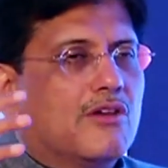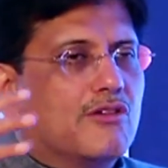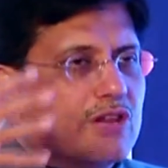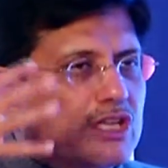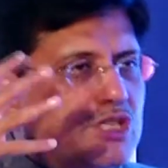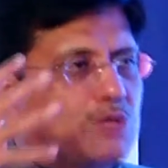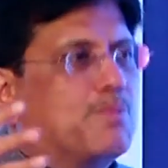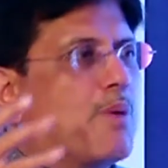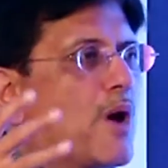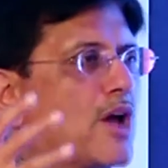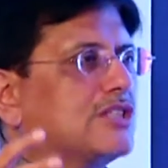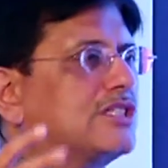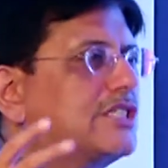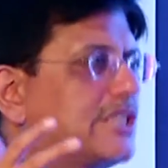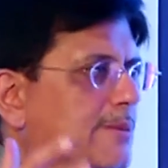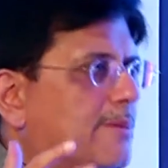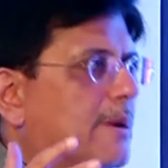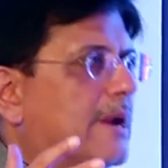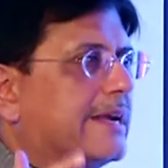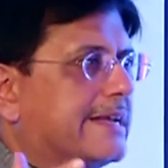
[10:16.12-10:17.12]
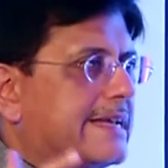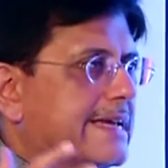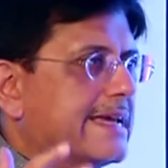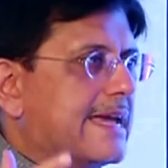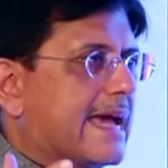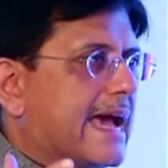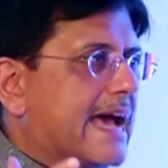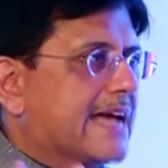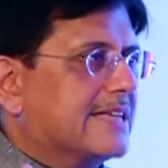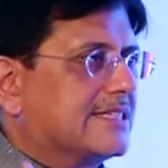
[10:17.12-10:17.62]

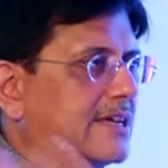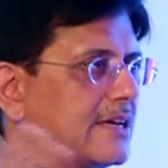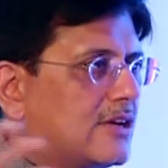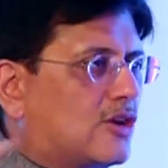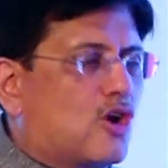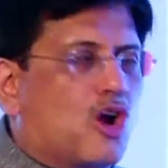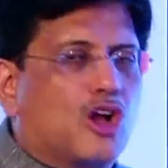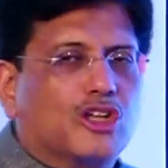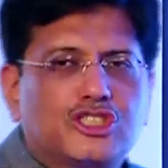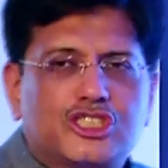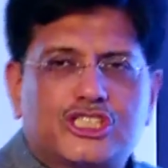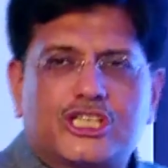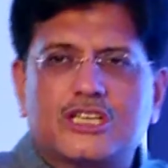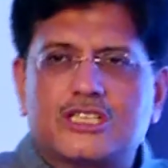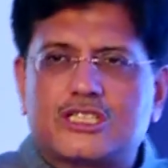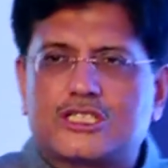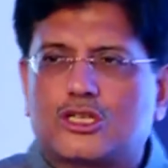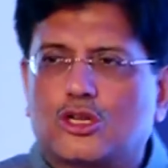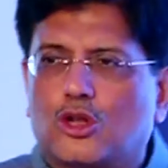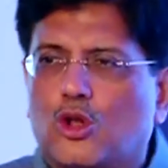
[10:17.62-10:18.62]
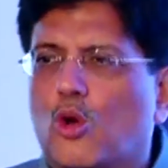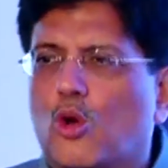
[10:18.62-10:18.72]
responsibility as a conscious